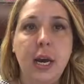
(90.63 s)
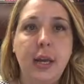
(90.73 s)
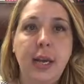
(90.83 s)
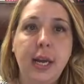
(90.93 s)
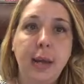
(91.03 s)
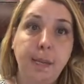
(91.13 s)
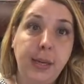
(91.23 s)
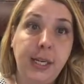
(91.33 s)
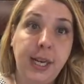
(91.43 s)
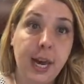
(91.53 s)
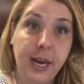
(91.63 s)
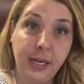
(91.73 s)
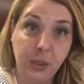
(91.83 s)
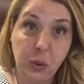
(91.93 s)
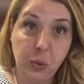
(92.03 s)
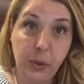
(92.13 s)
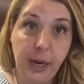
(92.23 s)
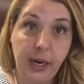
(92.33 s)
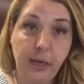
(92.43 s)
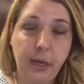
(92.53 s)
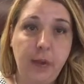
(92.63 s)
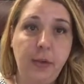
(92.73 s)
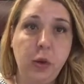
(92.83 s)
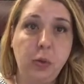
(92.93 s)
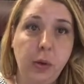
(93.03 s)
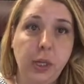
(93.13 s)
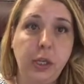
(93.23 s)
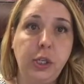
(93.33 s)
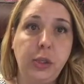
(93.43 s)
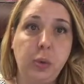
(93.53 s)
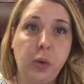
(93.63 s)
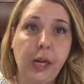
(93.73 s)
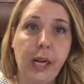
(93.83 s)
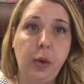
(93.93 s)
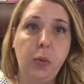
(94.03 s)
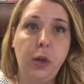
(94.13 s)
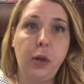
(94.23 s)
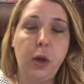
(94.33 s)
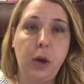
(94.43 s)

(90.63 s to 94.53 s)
I think MBTI is great if you're really just working with